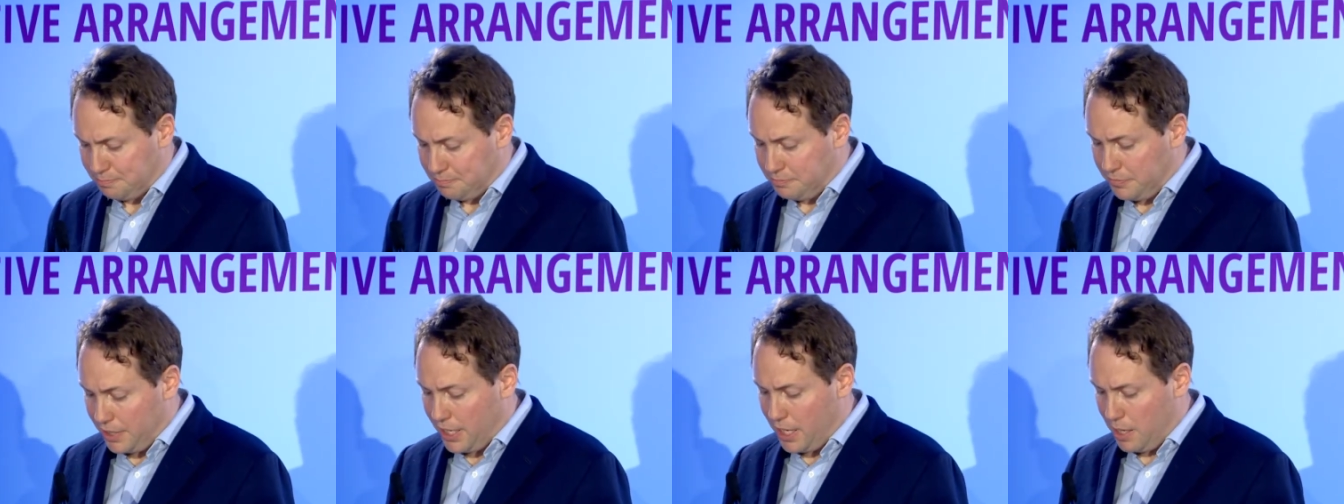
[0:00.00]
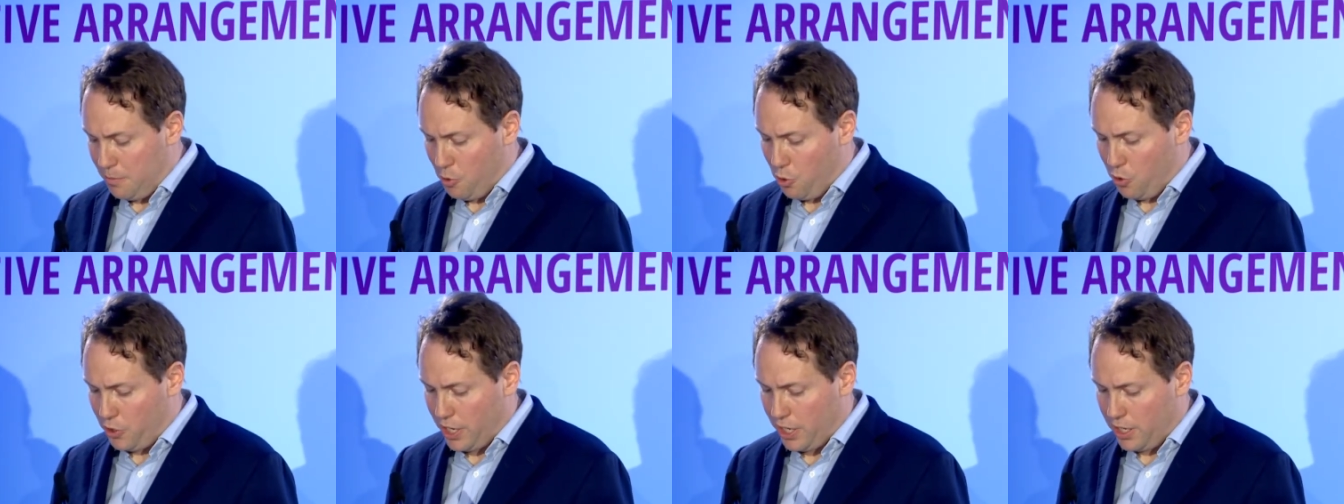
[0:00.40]
Nicky
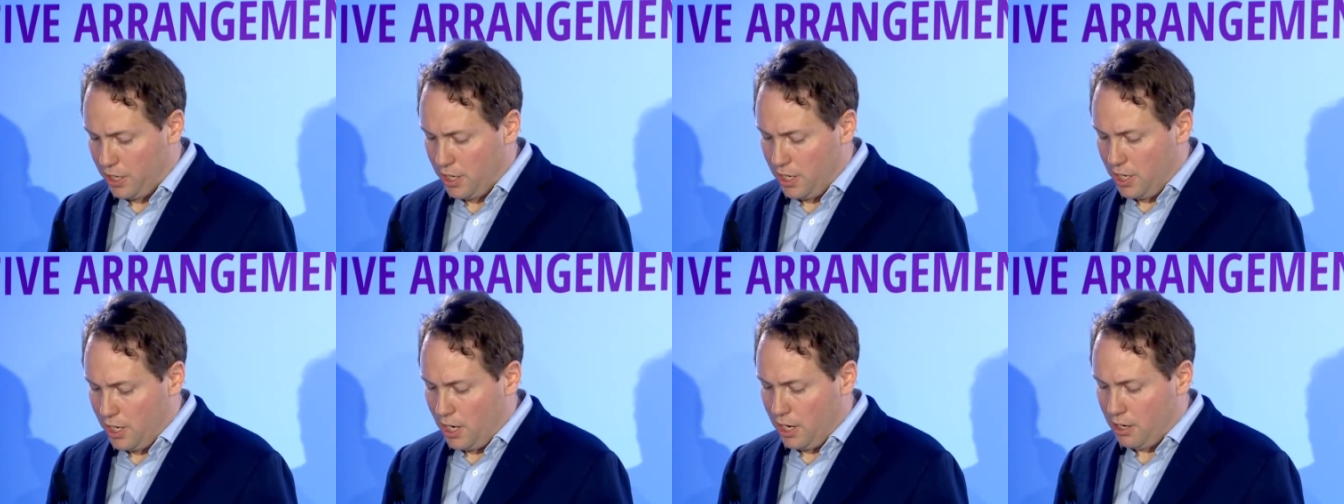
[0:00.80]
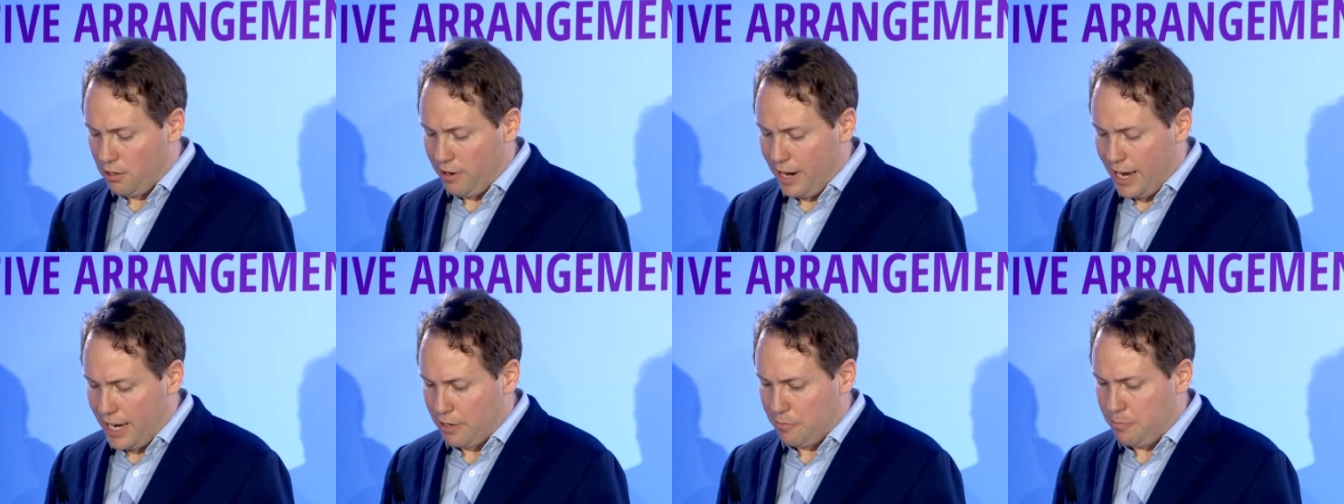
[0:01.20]
Morgan and
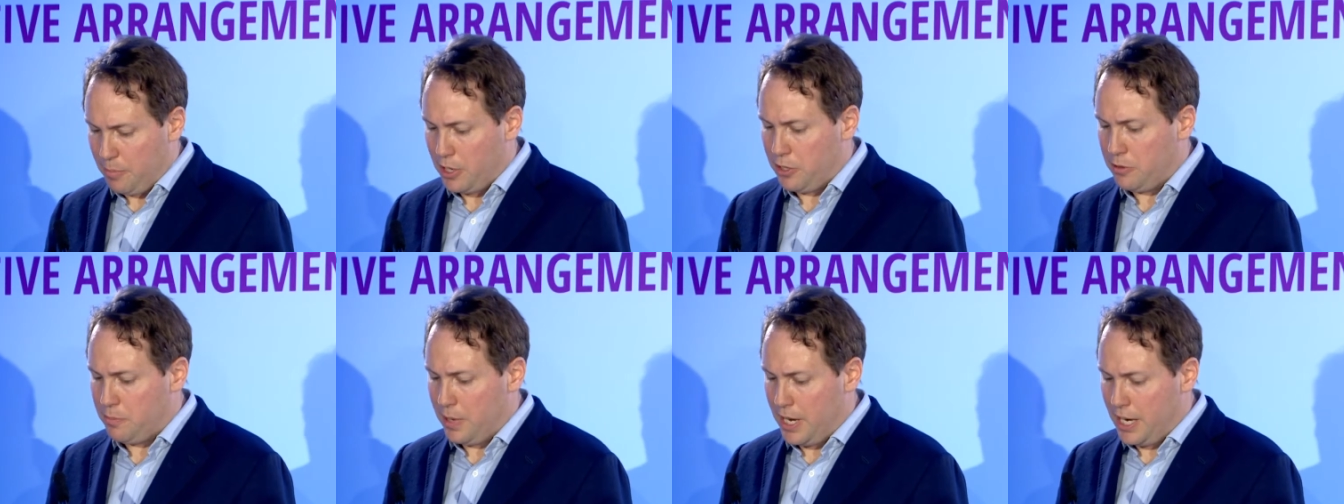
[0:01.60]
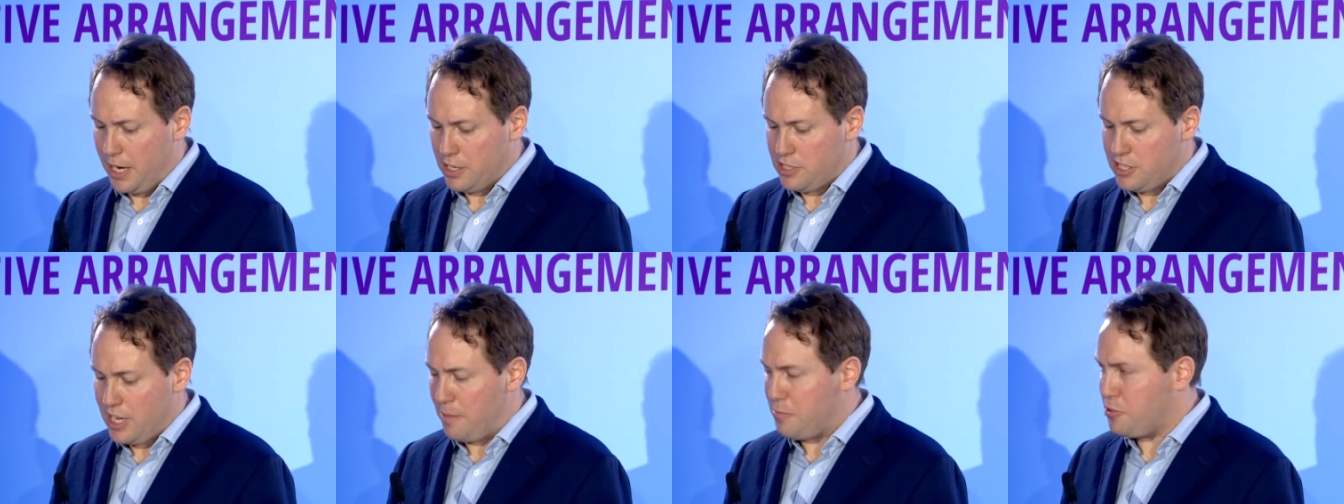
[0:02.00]
Greg have both been
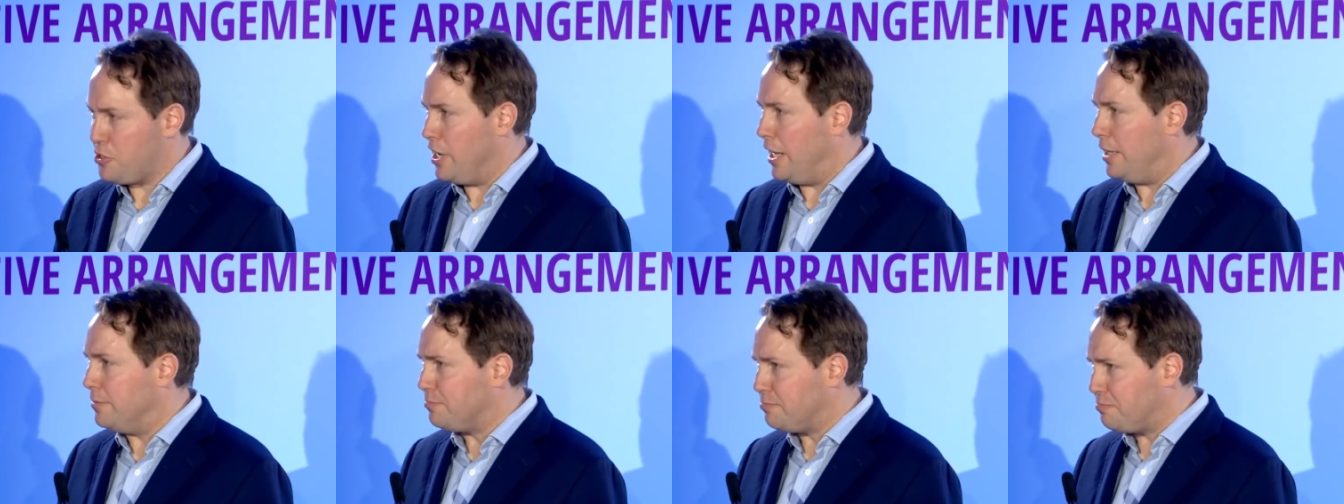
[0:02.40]
exceptionally